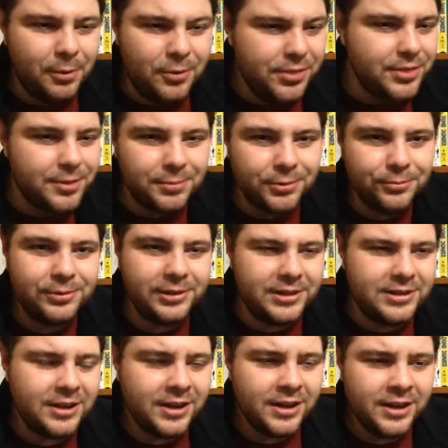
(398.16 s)
both of them are
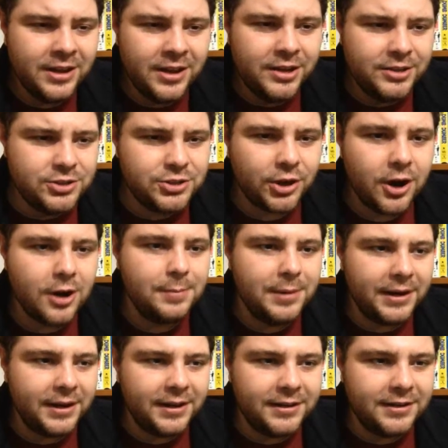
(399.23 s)
really
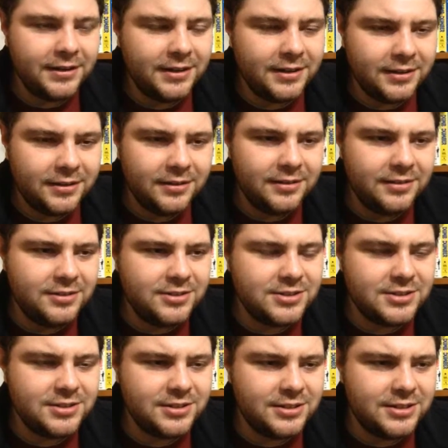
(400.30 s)
charming and
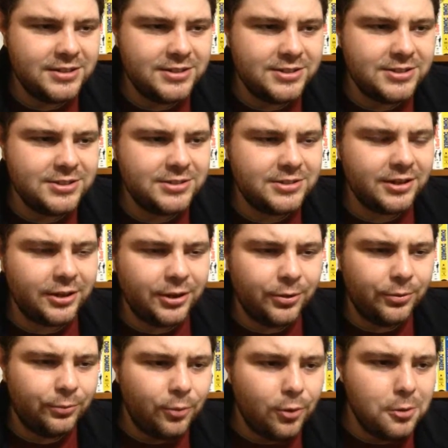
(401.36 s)
just these
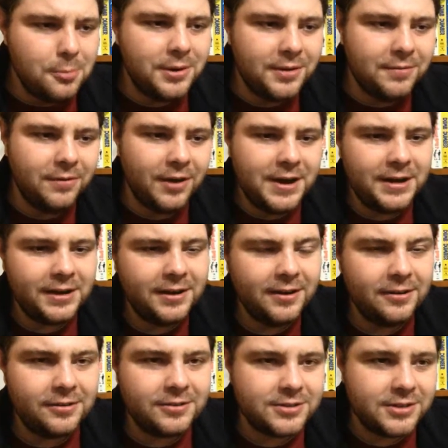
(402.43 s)
warm and inviting
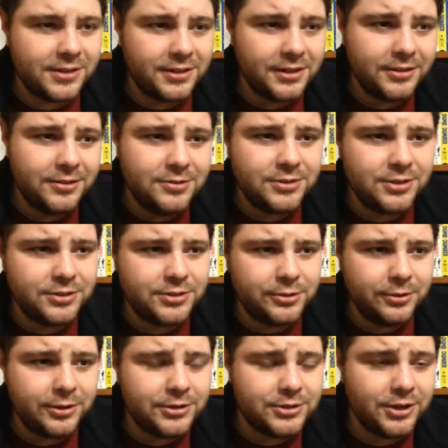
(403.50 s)
characters. I think they do such a
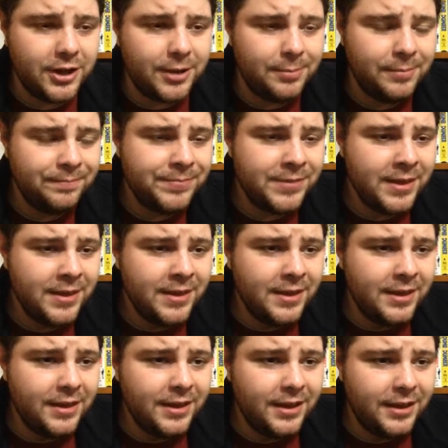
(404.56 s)
great job.
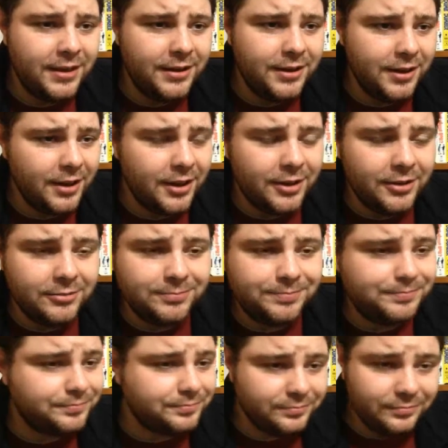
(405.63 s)
And